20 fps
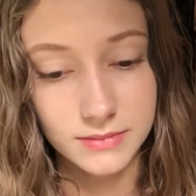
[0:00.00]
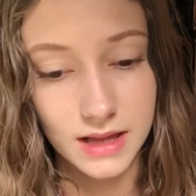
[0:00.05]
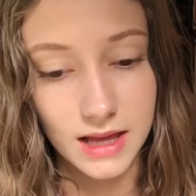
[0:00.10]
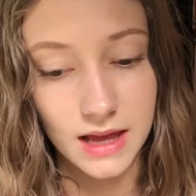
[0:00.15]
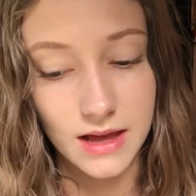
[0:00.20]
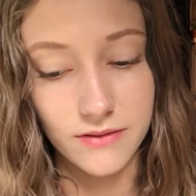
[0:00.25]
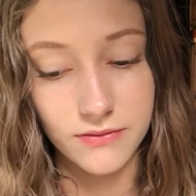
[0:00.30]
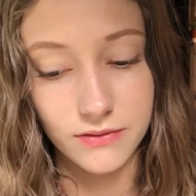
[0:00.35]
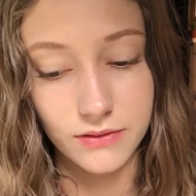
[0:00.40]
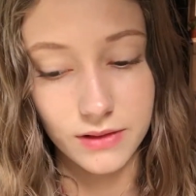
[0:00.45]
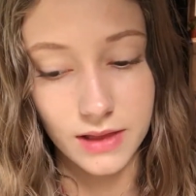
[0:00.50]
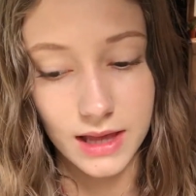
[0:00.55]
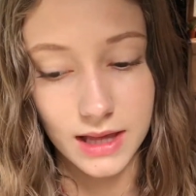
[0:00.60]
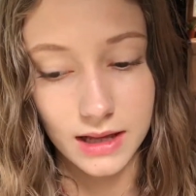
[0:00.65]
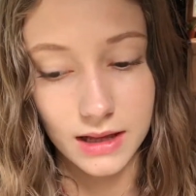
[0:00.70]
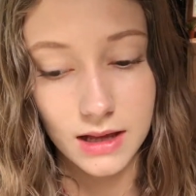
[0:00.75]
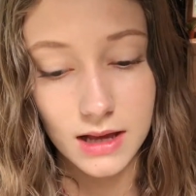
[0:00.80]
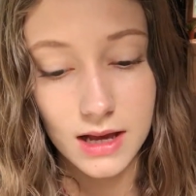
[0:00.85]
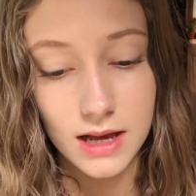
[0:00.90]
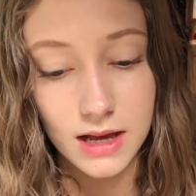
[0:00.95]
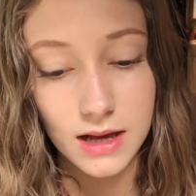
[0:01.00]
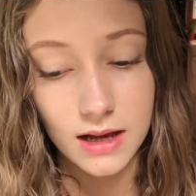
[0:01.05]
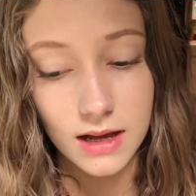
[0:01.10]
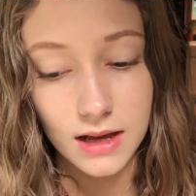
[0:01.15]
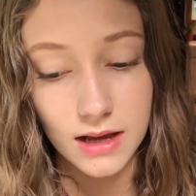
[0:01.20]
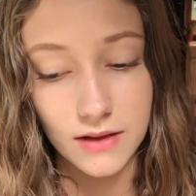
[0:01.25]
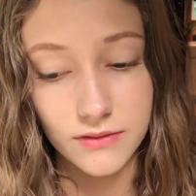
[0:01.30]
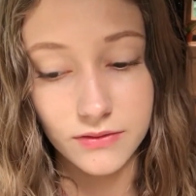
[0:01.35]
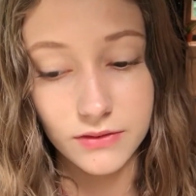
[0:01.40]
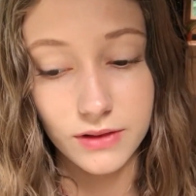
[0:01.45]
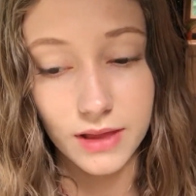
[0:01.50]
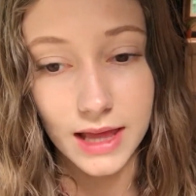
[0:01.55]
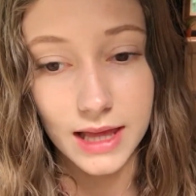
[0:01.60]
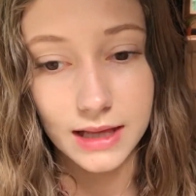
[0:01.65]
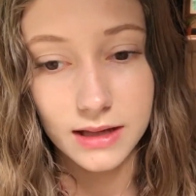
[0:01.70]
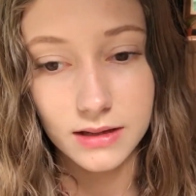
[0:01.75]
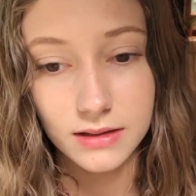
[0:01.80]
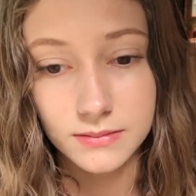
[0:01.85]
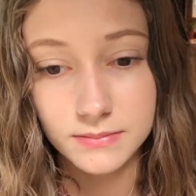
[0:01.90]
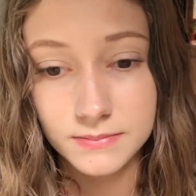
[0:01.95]
If you're like, if you're
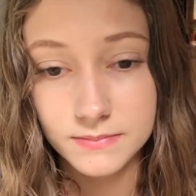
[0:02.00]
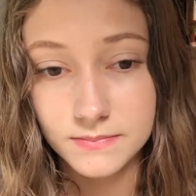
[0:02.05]
like,